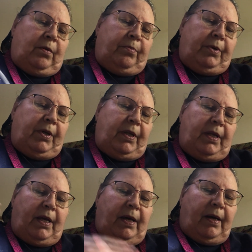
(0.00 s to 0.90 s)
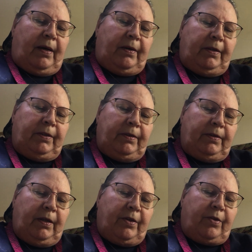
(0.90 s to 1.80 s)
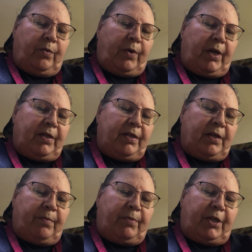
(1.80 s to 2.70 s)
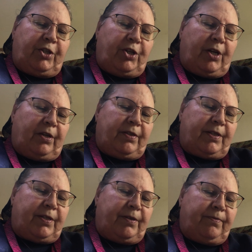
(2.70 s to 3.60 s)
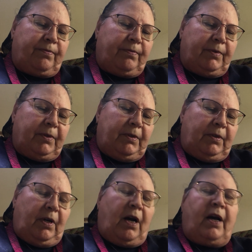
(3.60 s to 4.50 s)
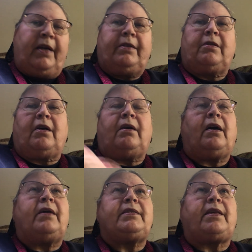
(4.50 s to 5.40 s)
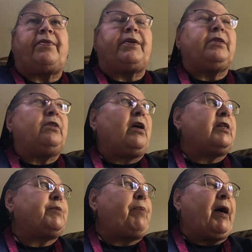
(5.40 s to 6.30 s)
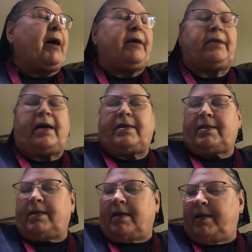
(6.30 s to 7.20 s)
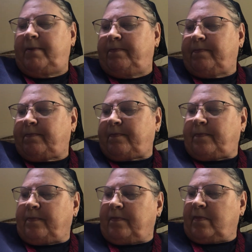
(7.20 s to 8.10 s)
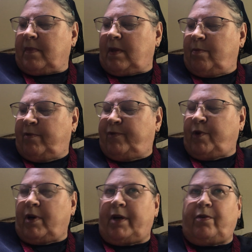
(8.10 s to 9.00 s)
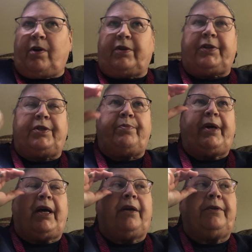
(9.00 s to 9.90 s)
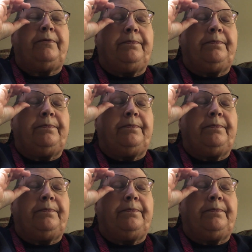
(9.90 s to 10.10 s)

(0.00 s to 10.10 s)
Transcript: but yeah, otherwise not much else. I set the clocks back last night before I crawled into bed.